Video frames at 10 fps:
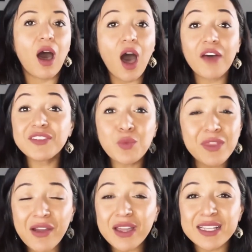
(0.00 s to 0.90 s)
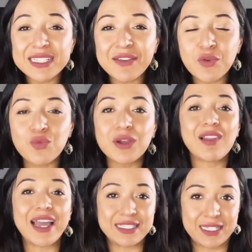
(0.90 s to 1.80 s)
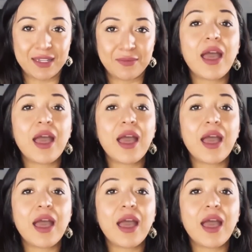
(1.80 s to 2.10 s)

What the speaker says: often without us even realizing.